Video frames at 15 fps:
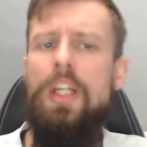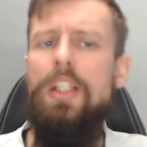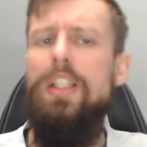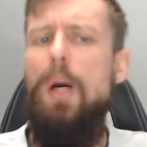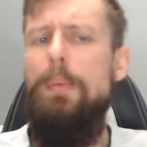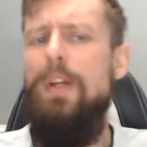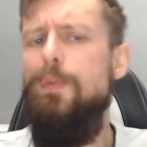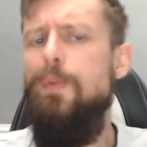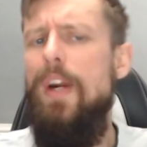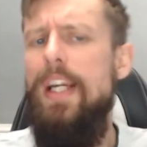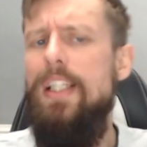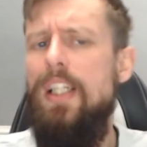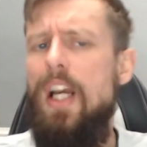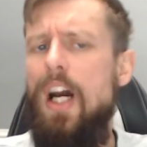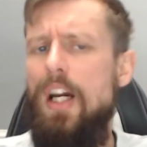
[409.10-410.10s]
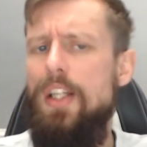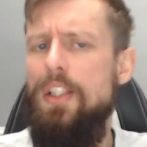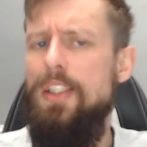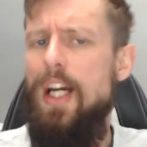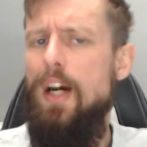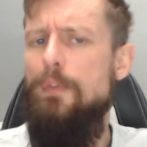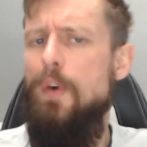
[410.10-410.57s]
don't be afraid to cut
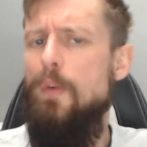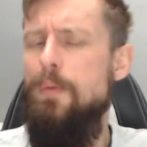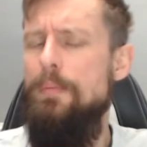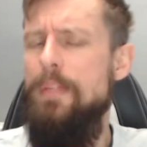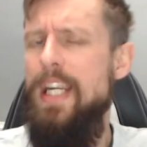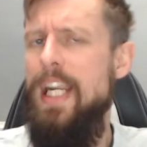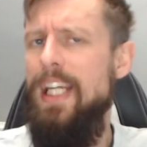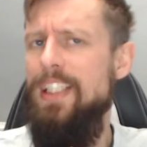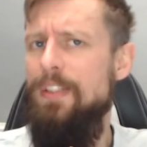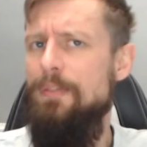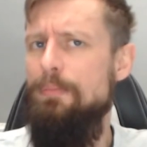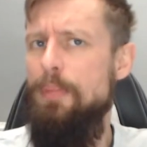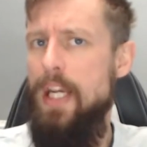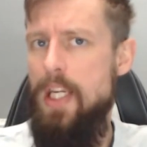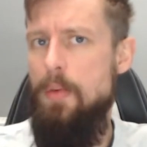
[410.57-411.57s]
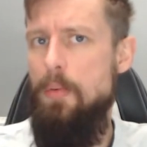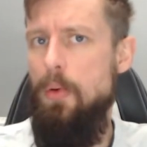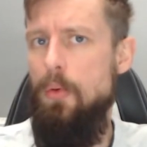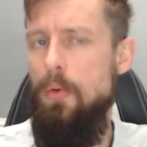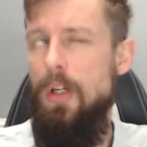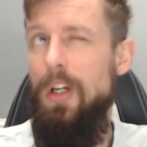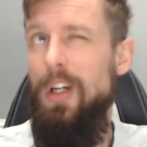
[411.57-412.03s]
yourself off from negative
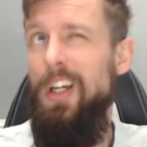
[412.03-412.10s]
people.